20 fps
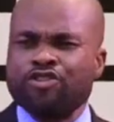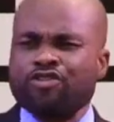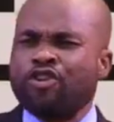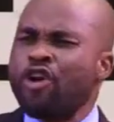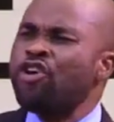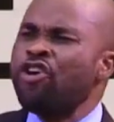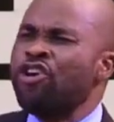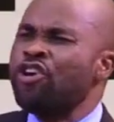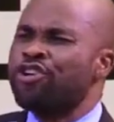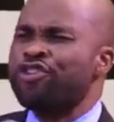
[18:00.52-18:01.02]
you
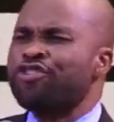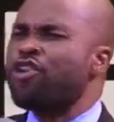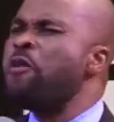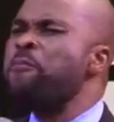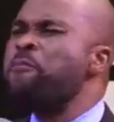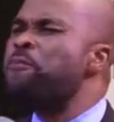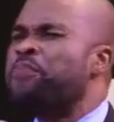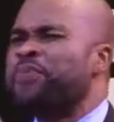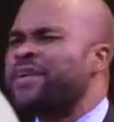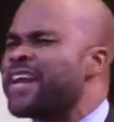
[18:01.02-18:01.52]
don't you
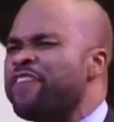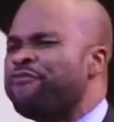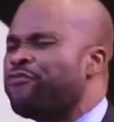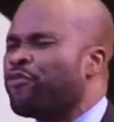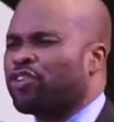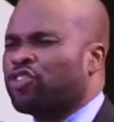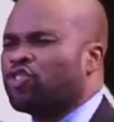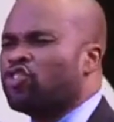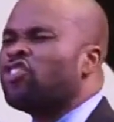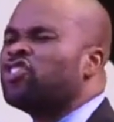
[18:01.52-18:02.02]
don't pray
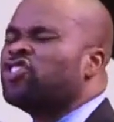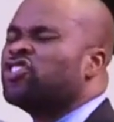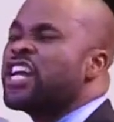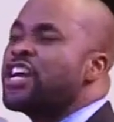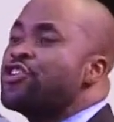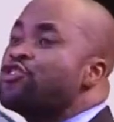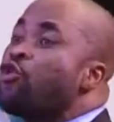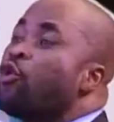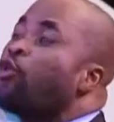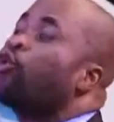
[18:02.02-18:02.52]
for such
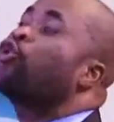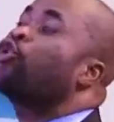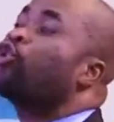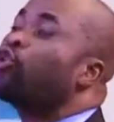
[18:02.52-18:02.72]
thing, you